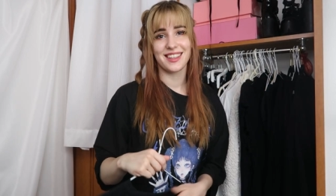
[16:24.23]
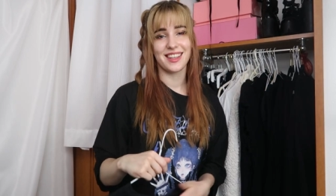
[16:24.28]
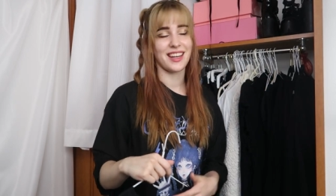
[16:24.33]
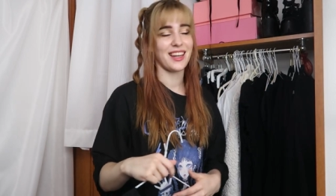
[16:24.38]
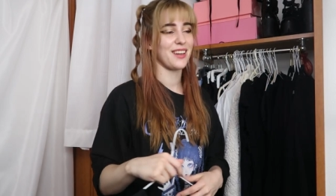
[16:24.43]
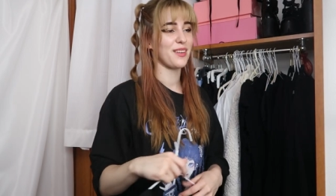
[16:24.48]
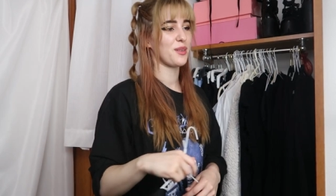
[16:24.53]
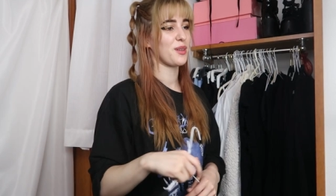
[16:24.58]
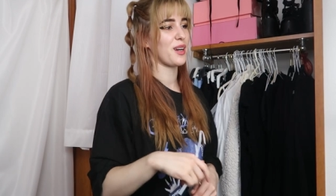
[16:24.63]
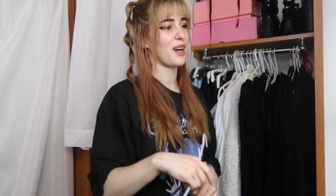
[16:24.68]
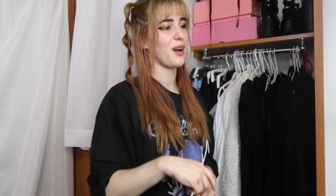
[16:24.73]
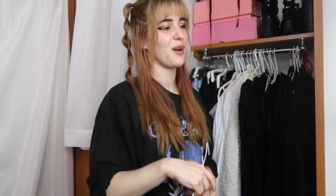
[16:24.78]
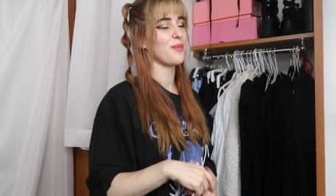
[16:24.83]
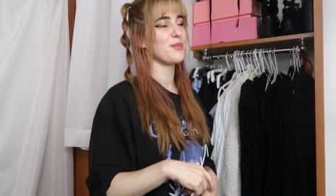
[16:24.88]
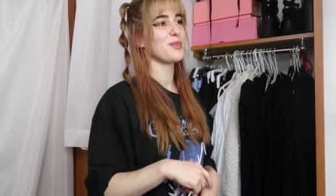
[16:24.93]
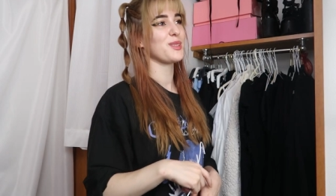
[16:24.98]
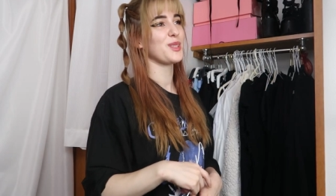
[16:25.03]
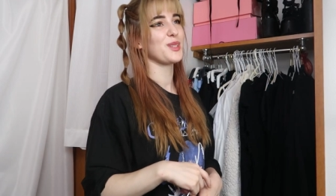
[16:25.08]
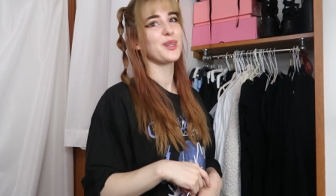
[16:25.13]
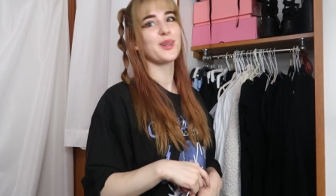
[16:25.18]
Uh,
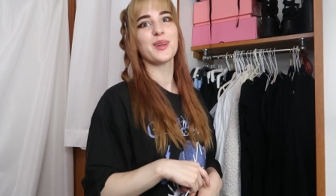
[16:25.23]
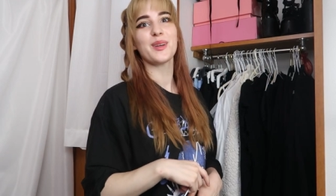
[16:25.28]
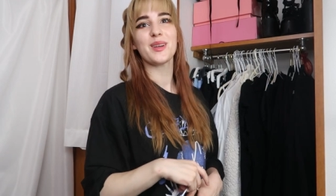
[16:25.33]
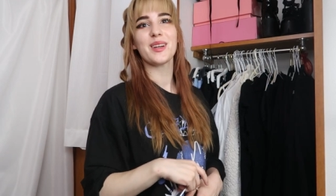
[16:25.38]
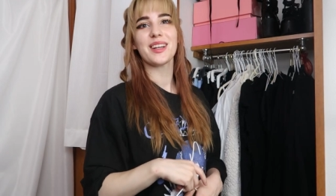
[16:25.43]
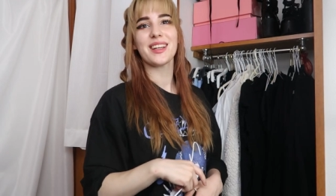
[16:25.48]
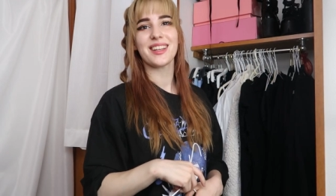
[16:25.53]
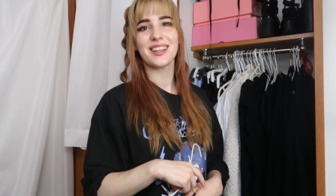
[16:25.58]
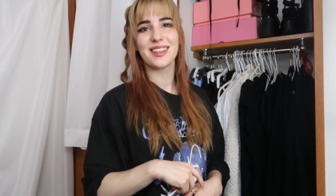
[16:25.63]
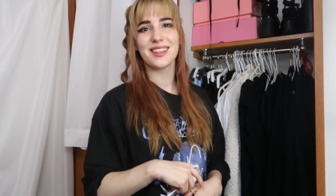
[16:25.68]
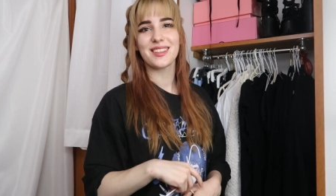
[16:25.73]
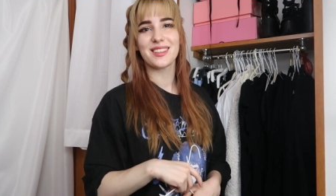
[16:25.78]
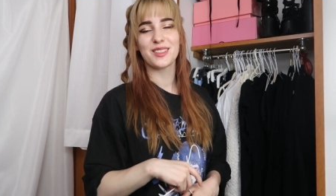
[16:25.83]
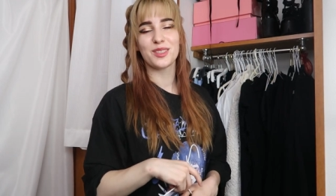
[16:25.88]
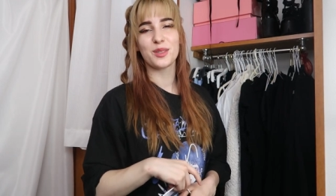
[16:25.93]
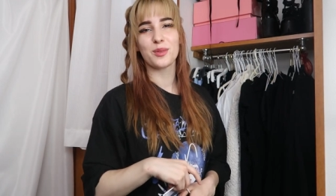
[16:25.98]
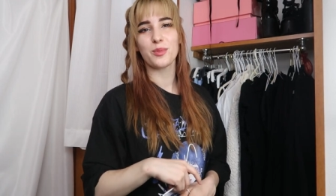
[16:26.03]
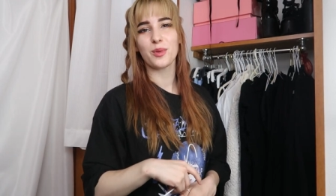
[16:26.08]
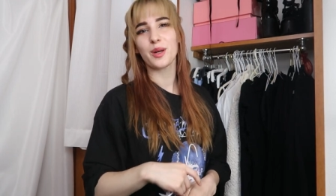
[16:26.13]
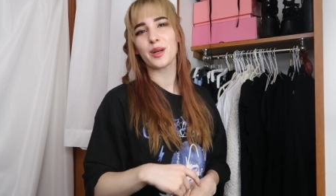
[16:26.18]
come to
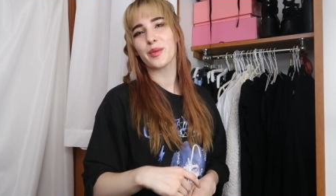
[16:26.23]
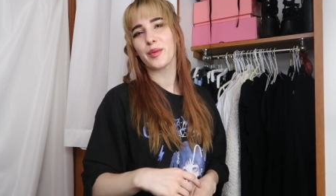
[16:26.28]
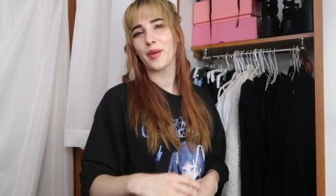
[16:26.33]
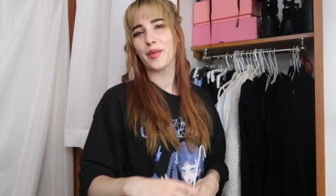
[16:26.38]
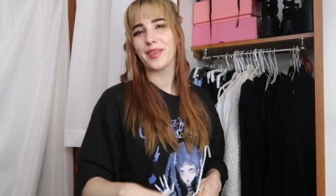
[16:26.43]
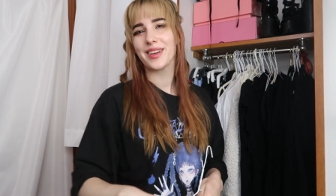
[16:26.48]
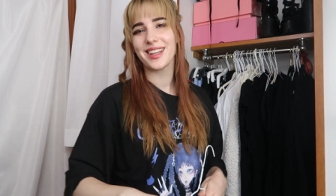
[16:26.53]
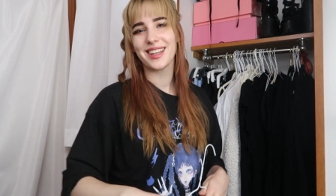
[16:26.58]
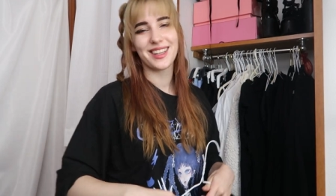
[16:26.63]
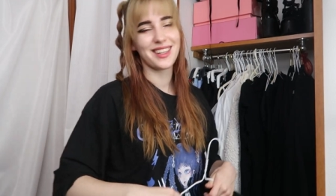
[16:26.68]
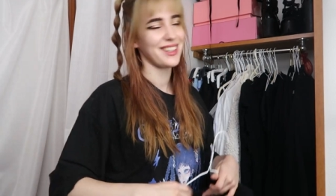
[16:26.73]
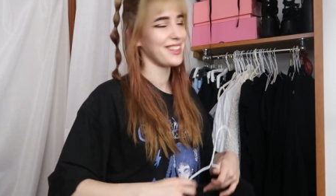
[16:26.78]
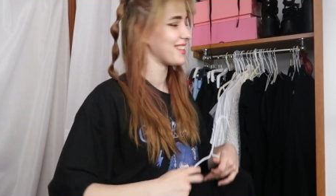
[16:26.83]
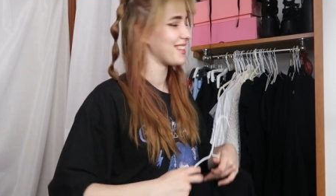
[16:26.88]
to work with it.